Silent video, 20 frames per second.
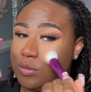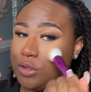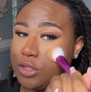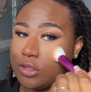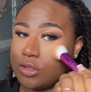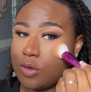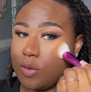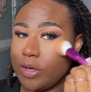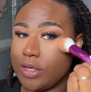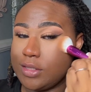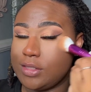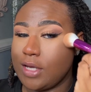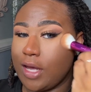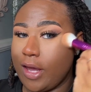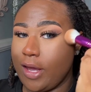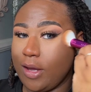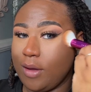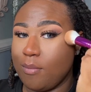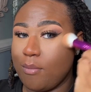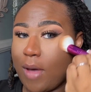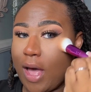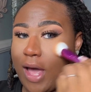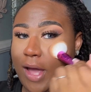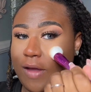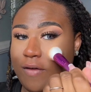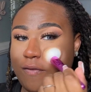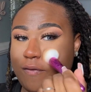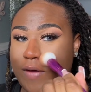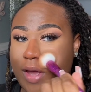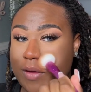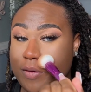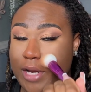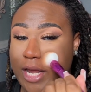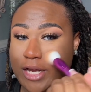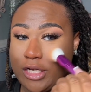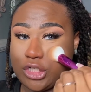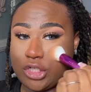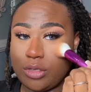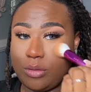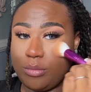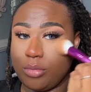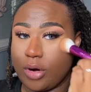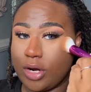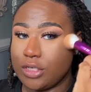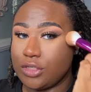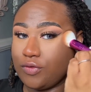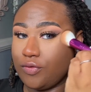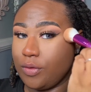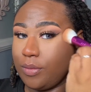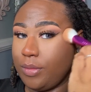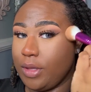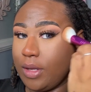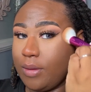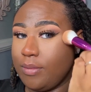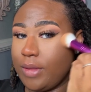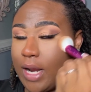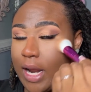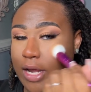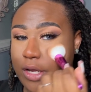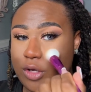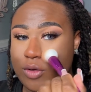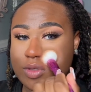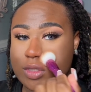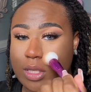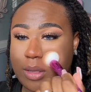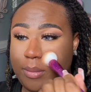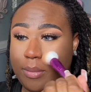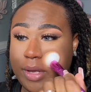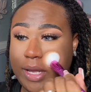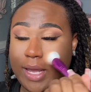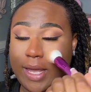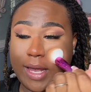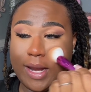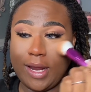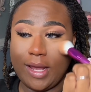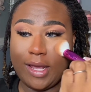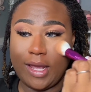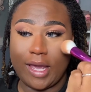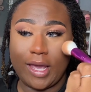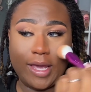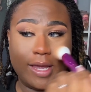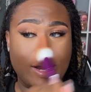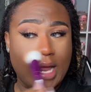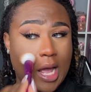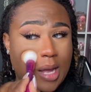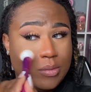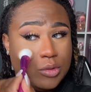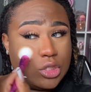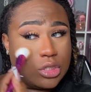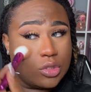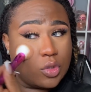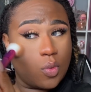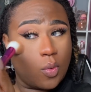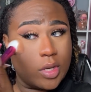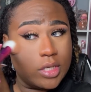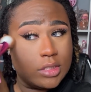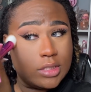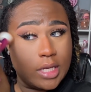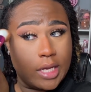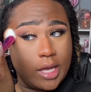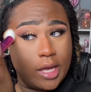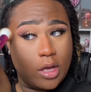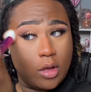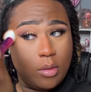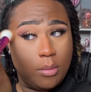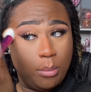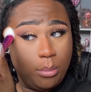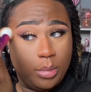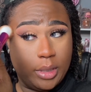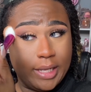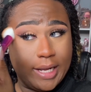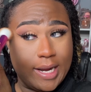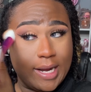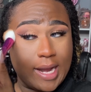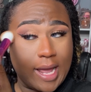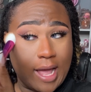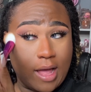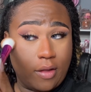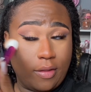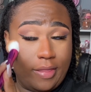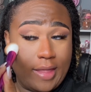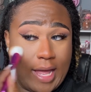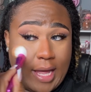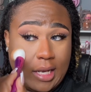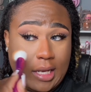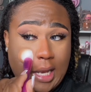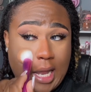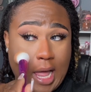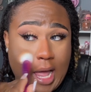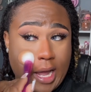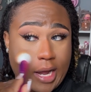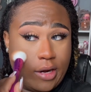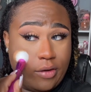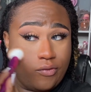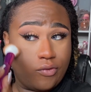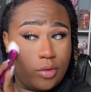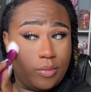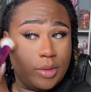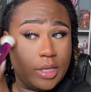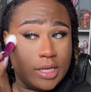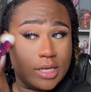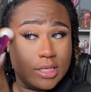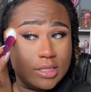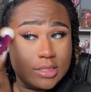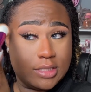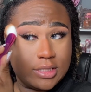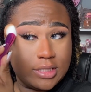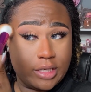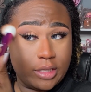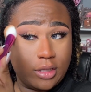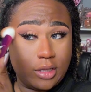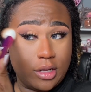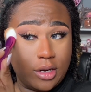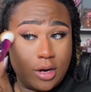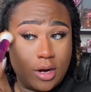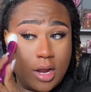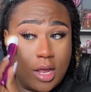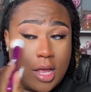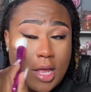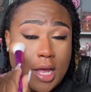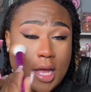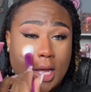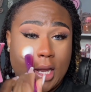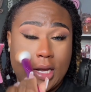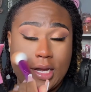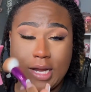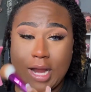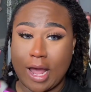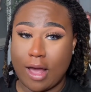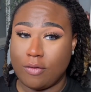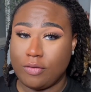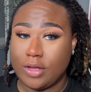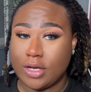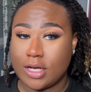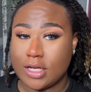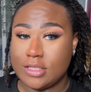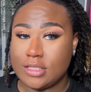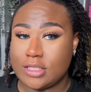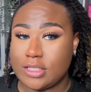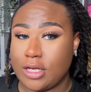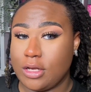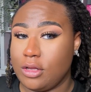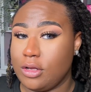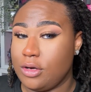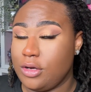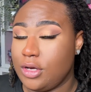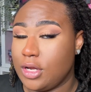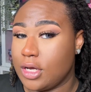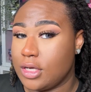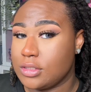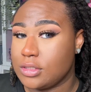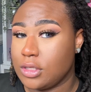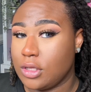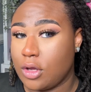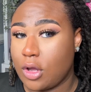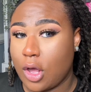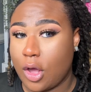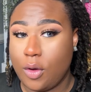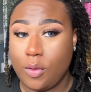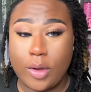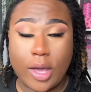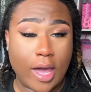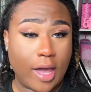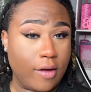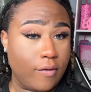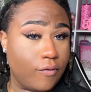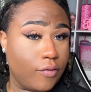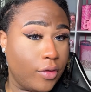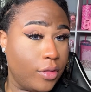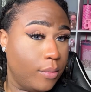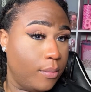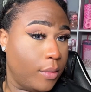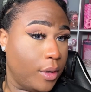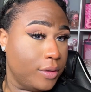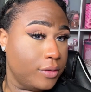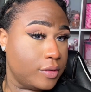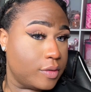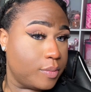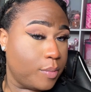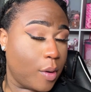just going to take my foundation brush from them that I used in the beginning, and I'm just going to help blend out that line from the concealer. Now, the concealer does look okay for the most